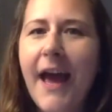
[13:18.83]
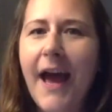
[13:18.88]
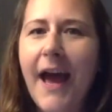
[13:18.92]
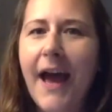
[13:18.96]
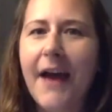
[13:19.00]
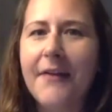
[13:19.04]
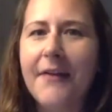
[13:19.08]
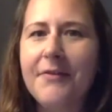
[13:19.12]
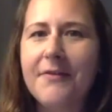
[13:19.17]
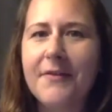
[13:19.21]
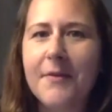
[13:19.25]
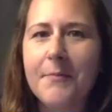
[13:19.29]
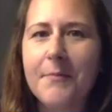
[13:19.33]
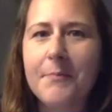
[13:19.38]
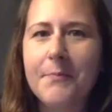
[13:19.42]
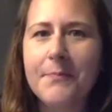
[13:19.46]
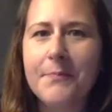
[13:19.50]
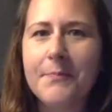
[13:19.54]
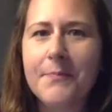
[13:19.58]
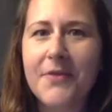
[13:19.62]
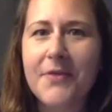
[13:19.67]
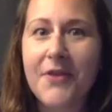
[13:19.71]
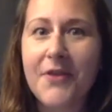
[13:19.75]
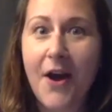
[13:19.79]
had some
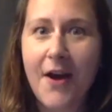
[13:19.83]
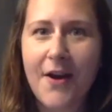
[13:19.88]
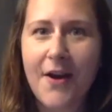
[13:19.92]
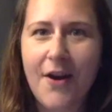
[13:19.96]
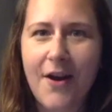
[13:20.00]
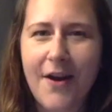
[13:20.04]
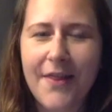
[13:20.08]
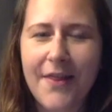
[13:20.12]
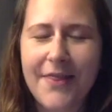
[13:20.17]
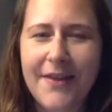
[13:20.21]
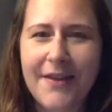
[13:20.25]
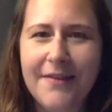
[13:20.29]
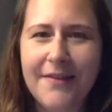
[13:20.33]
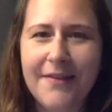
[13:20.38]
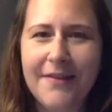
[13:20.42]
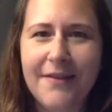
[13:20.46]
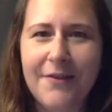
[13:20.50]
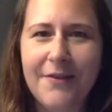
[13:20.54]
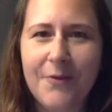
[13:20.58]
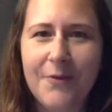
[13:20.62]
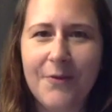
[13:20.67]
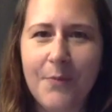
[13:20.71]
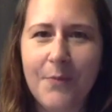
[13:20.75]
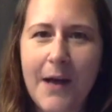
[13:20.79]
thought on this
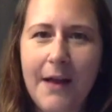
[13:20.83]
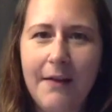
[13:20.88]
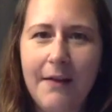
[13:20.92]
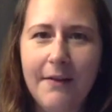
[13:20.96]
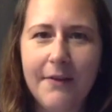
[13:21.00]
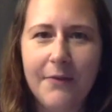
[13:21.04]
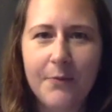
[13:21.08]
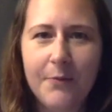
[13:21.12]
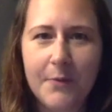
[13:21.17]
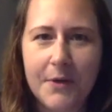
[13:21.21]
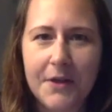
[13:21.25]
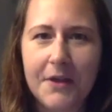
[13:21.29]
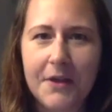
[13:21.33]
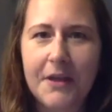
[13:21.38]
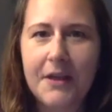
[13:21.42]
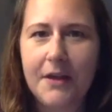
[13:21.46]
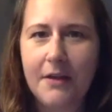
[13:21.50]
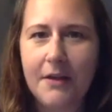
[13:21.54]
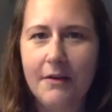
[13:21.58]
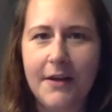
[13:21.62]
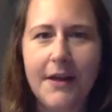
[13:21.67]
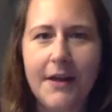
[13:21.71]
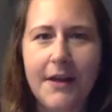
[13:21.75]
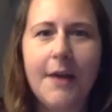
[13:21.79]
as well, as we're
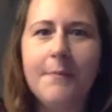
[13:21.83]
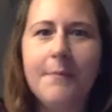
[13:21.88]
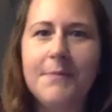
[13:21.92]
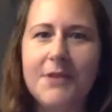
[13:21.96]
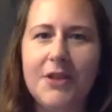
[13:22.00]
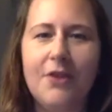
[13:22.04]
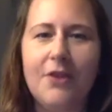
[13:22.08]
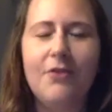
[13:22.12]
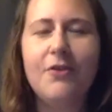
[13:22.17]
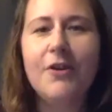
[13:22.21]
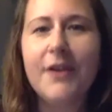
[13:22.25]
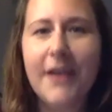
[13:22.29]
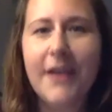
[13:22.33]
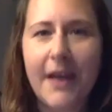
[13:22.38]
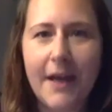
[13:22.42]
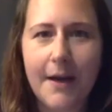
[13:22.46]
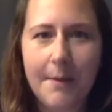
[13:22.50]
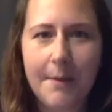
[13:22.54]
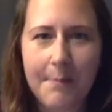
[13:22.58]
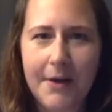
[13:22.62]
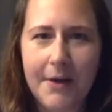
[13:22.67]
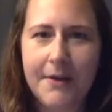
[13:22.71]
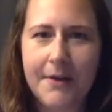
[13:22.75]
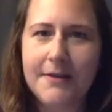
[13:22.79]
gearing up to look at
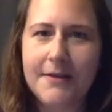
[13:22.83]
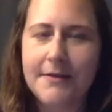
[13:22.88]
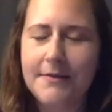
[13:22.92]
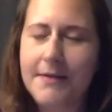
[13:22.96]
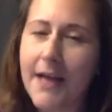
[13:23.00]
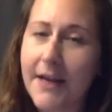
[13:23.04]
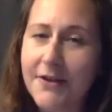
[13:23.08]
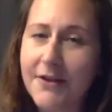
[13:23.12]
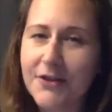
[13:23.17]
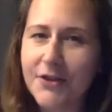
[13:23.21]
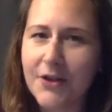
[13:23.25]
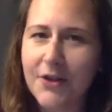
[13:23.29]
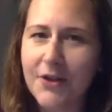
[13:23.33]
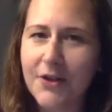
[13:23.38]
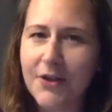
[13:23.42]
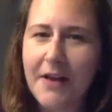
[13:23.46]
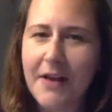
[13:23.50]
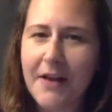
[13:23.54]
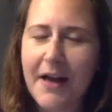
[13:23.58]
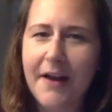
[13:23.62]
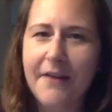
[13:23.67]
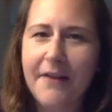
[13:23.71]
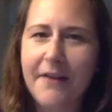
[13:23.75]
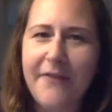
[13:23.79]
a potential
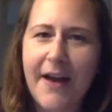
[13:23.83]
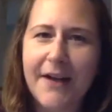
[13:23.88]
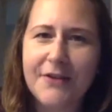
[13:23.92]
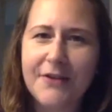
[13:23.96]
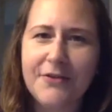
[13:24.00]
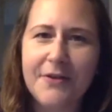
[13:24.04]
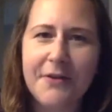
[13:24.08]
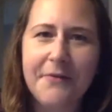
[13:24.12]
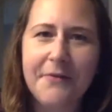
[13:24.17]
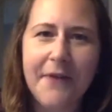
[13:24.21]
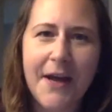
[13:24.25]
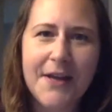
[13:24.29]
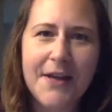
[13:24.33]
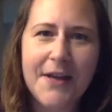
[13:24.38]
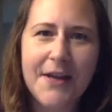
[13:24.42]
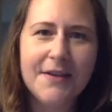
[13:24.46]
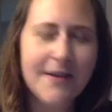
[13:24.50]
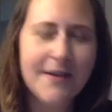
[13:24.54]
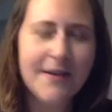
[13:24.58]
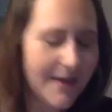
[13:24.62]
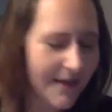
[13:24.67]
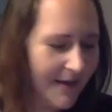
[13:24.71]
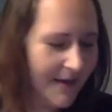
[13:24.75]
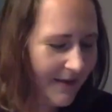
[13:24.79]
factory run
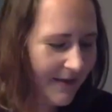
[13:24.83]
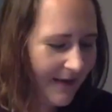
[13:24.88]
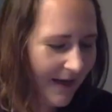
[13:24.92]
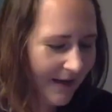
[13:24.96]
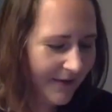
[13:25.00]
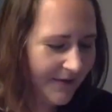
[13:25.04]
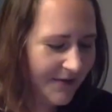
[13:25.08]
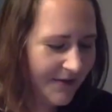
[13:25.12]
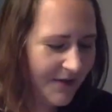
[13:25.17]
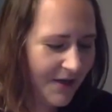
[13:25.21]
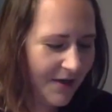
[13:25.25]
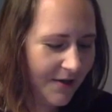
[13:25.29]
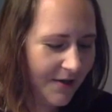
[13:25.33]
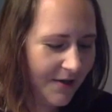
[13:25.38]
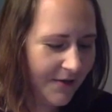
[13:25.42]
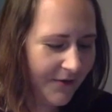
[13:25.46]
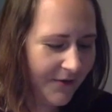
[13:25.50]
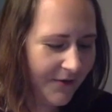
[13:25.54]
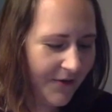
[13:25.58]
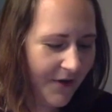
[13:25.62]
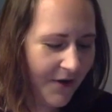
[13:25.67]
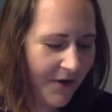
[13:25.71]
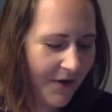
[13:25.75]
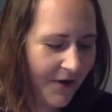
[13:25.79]
next year.
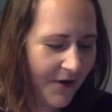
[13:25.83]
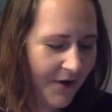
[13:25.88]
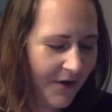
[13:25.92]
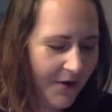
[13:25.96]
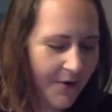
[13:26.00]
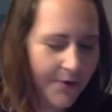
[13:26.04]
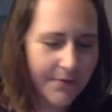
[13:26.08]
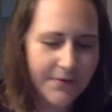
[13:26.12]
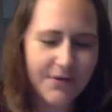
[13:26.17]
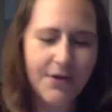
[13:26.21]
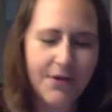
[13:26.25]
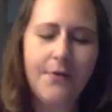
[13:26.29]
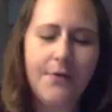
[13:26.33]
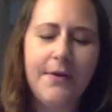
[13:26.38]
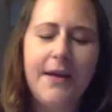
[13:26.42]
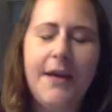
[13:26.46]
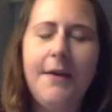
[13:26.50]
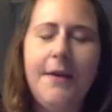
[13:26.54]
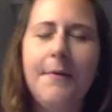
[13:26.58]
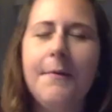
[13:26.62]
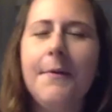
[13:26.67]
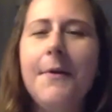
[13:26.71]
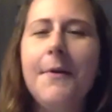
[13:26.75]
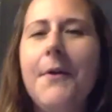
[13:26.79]
So
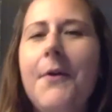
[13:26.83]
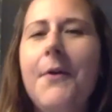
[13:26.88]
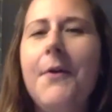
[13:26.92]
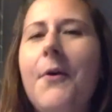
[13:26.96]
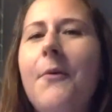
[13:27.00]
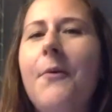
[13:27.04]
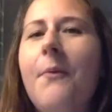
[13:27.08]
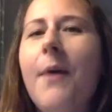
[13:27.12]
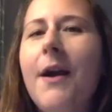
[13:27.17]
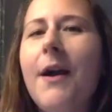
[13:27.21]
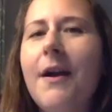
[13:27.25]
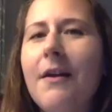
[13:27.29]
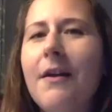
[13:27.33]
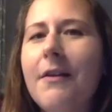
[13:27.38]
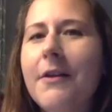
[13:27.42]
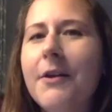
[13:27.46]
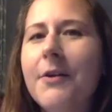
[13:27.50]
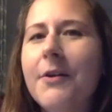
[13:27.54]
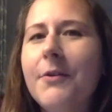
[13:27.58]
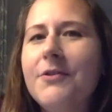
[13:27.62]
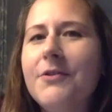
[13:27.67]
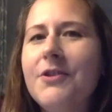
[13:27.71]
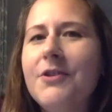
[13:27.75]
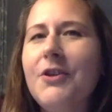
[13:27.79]
Tony, what
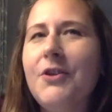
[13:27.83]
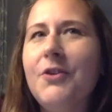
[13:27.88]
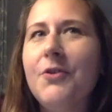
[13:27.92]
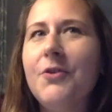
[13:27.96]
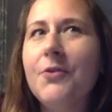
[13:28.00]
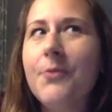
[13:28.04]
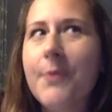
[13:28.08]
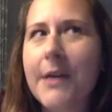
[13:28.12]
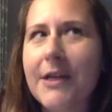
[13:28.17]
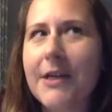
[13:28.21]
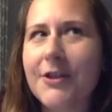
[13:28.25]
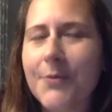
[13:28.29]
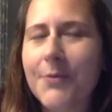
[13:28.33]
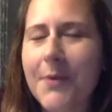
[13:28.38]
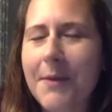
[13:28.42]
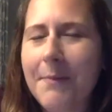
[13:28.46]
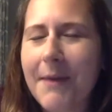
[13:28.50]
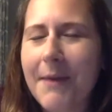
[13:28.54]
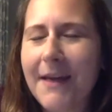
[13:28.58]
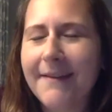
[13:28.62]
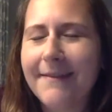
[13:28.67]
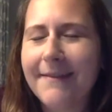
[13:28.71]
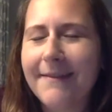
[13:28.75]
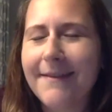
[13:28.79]
color do you wish we
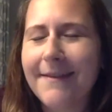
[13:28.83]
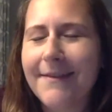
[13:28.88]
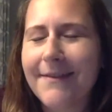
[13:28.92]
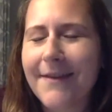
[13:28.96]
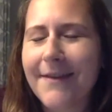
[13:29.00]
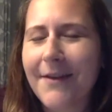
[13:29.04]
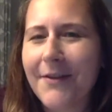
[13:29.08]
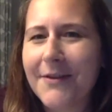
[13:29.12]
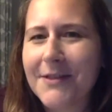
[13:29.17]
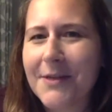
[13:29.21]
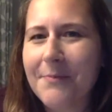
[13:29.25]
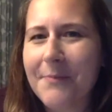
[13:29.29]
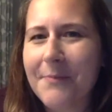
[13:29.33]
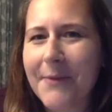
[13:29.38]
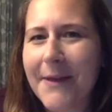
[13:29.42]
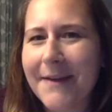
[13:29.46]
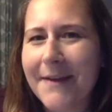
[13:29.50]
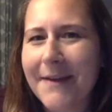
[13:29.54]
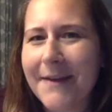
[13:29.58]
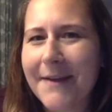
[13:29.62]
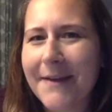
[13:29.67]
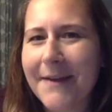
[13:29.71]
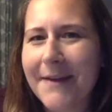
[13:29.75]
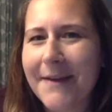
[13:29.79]
made the skeleton
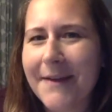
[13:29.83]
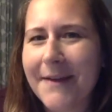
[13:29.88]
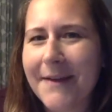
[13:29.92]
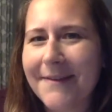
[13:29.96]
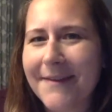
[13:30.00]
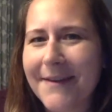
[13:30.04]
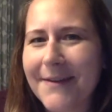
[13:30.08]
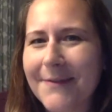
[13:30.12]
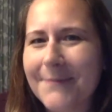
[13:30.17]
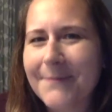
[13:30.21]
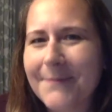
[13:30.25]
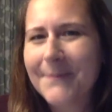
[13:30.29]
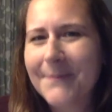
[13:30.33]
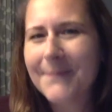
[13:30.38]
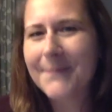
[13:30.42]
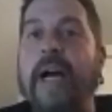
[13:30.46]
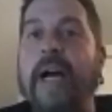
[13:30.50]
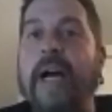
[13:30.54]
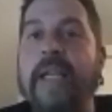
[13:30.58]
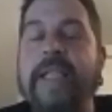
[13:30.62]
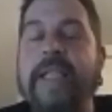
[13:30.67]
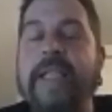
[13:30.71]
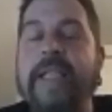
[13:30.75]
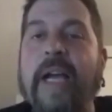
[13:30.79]
blanks in?
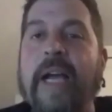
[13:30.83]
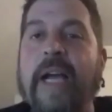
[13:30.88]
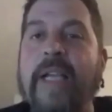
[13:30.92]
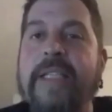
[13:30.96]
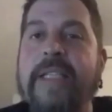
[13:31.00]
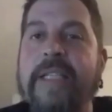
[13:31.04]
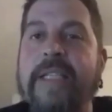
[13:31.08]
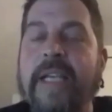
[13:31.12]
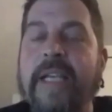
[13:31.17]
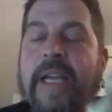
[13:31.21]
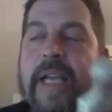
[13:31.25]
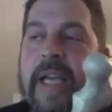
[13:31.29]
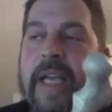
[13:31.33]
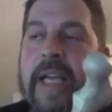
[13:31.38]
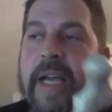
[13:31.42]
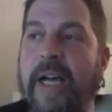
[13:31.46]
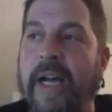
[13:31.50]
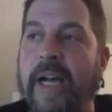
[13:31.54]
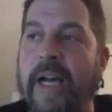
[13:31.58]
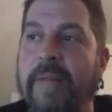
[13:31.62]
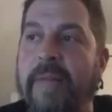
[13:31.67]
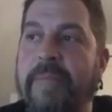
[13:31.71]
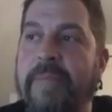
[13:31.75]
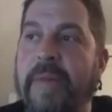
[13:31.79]
I say
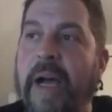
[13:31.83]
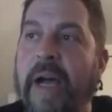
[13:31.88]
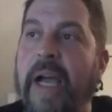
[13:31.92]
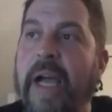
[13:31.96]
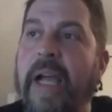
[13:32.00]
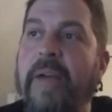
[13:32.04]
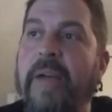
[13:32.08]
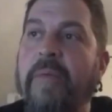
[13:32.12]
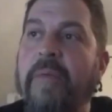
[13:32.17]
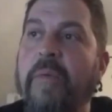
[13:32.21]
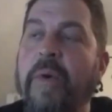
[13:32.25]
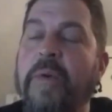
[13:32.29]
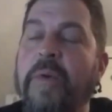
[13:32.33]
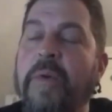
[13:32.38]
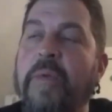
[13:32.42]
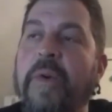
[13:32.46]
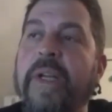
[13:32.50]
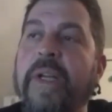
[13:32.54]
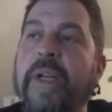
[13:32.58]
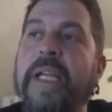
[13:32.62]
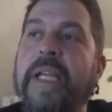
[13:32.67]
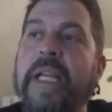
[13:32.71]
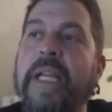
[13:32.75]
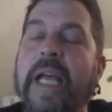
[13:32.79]
I would
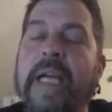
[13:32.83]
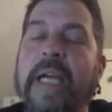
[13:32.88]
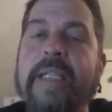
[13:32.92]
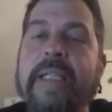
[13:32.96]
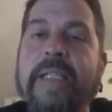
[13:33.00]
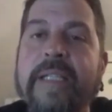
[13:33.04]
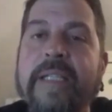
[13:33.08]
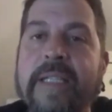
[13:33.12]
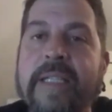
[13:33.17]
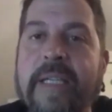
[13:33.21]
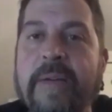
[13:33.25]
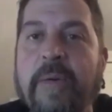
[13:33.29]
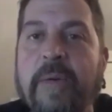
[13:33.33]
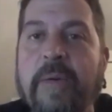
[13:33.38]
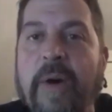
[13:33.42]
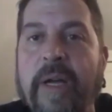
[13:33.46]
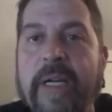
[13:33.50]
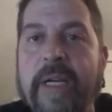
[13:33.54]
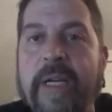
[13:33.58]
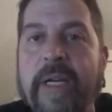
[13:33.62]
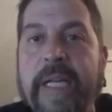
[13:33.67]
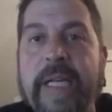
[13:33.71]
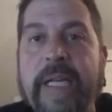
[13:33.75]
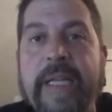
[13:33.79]
really like to see
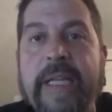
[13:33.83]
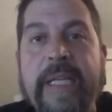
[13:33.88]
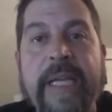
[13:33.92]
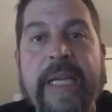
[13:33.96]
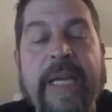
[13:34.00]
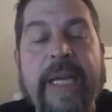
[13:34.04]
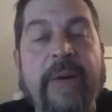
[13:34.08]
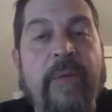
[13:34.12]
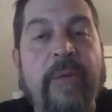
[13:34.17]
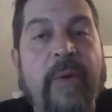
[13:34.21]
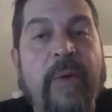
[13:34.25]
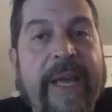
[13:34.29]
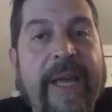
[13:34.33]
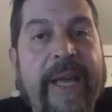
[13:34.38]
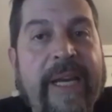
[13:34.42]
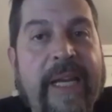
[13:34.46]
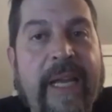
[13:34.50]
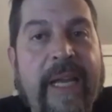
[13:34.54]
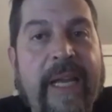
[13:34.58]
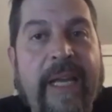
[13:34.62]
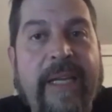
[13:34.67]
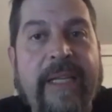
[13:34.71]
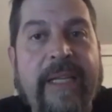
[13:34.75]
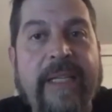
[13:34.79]
one in the
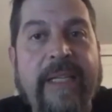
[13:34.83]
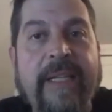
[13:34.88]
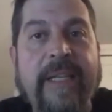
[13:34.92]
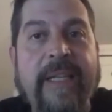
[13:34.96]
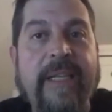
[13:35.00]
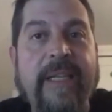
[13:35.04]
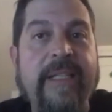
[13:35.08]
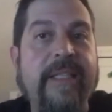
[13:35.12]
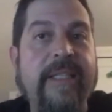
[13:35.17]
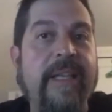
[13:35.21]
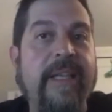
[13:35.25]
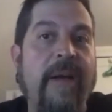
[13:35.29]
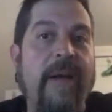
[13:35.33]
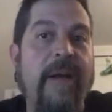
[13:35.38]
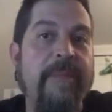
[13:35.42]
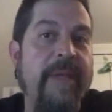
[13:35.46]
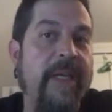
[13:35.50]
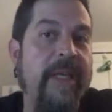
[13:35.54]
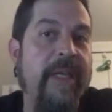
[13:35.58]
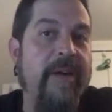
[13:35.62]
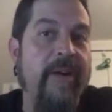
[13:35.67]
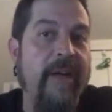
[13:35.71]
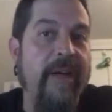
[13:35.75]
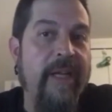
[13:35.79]
irradiated zombie
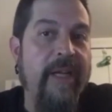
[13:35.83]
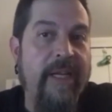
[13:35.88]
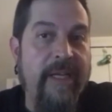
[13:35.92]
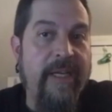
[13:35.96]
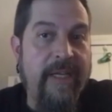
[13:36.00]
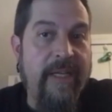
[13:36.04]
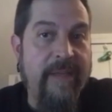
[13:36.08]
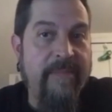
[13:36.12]
green.